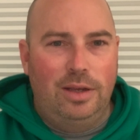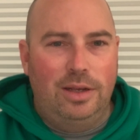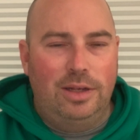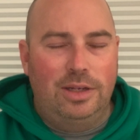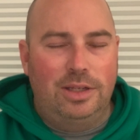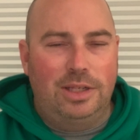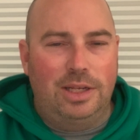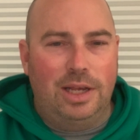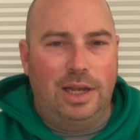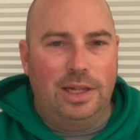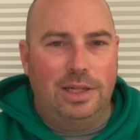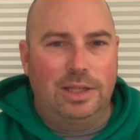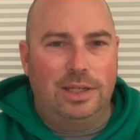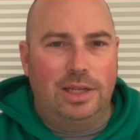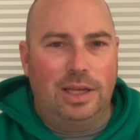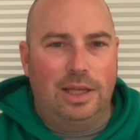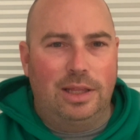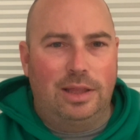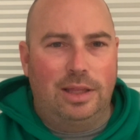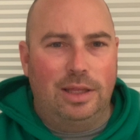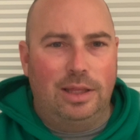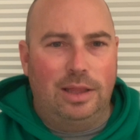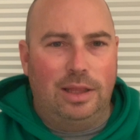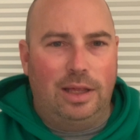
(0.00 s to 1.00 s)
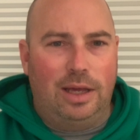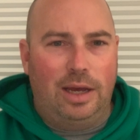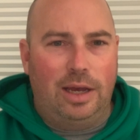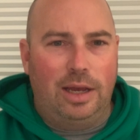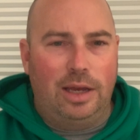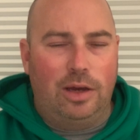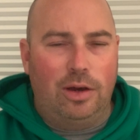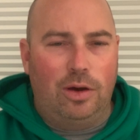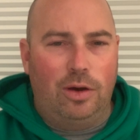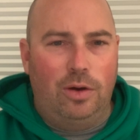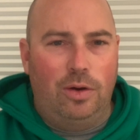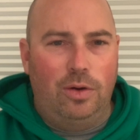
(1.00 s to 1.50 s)
said something
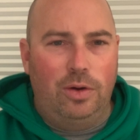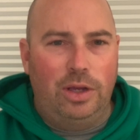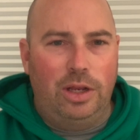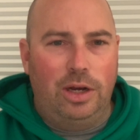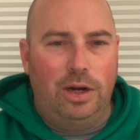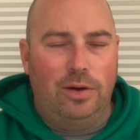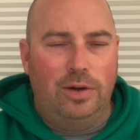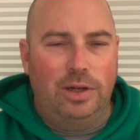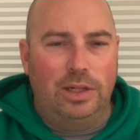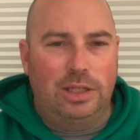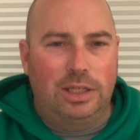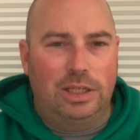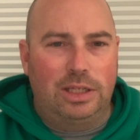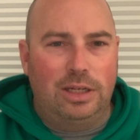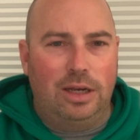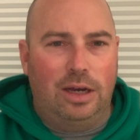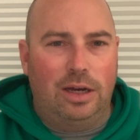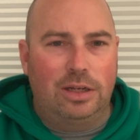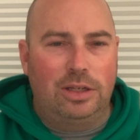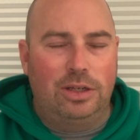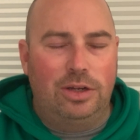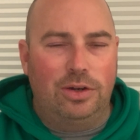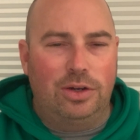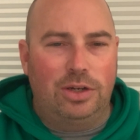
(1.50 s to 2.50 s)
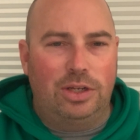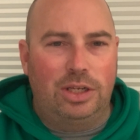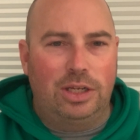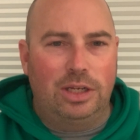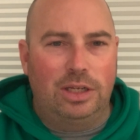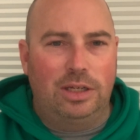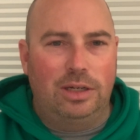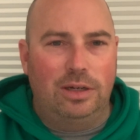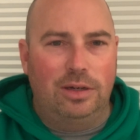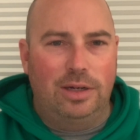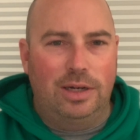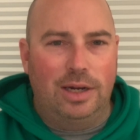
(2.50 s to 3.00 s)
like, oh, it sucks your
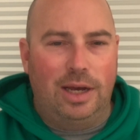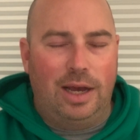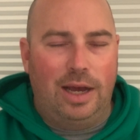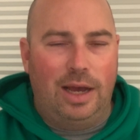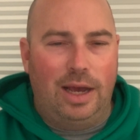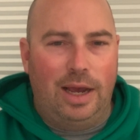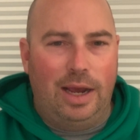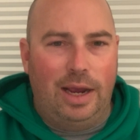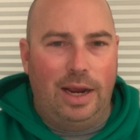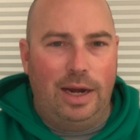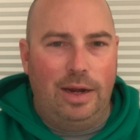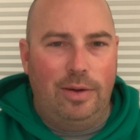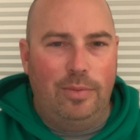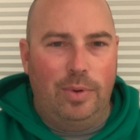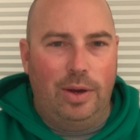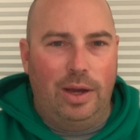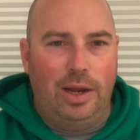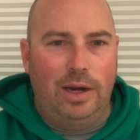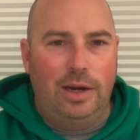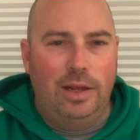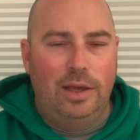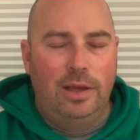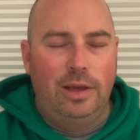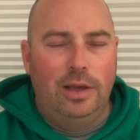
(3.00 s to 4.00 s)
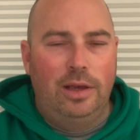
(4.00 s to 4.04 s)
sister died, but